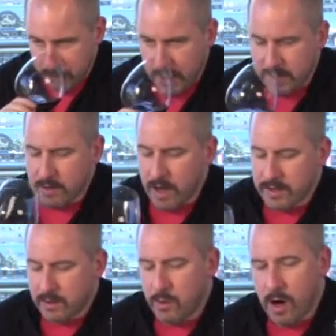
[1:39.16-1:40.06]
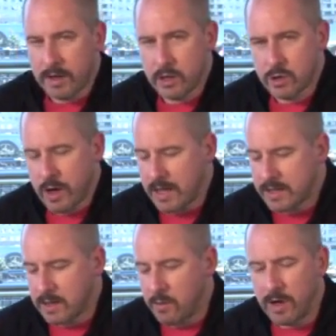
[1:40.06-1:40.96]
It's, a, it's quite an
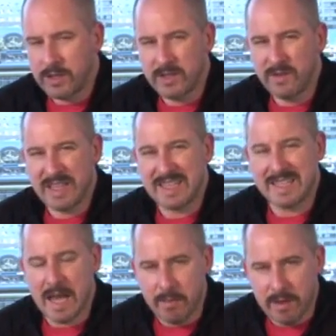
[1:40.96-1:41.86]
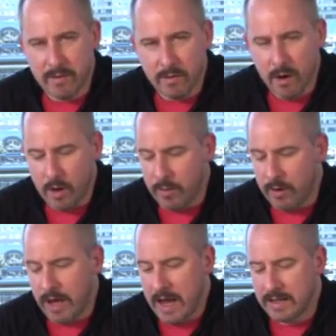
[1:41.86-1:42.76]
entrancing wine just for the depth of aroma
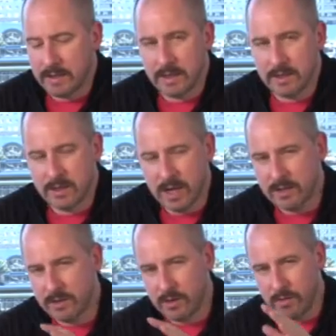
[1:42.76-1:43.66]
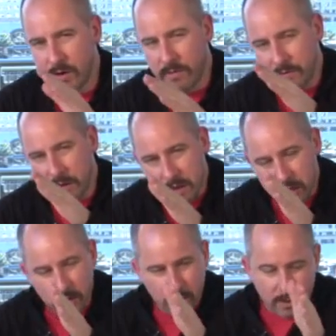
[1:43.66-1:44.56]
it has, and it's just sort of got
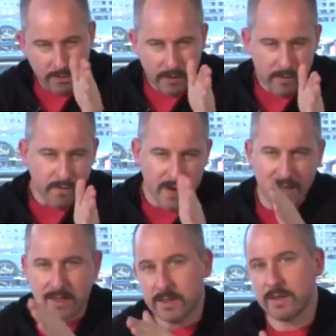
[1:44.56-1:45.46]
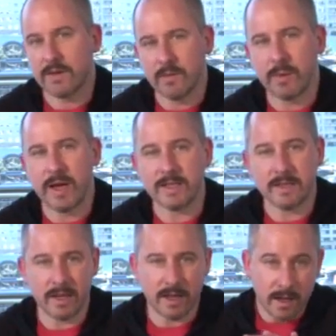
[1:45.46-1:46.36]
little facets of
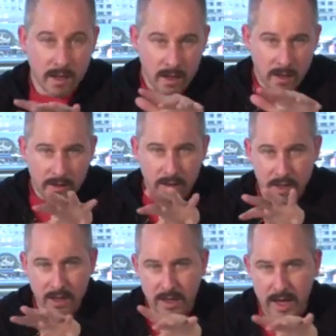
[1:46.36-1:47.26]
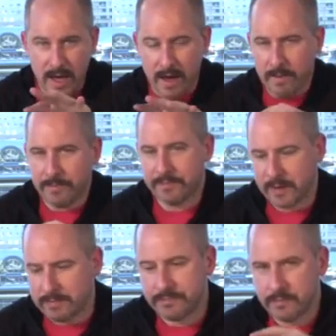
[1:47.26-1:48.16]
complexity that are there,
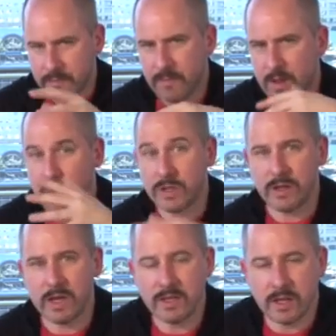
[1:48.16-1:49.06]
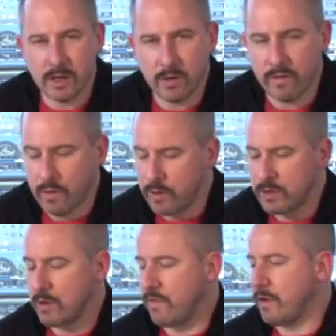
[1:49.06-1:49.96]
which are things you can look
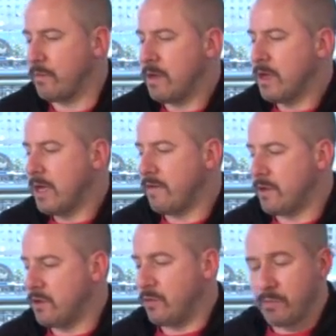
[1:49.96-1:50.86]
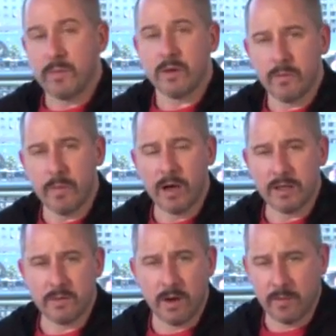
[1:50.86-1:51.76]
forward to if you, if you do buy
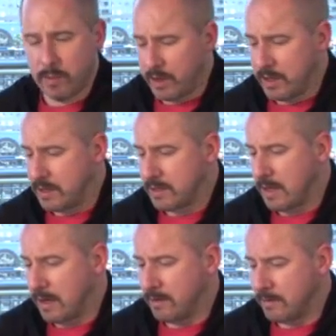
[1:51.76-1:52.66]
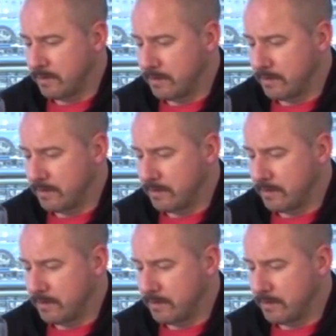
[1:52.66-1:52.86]
this wine and put it in your cellar.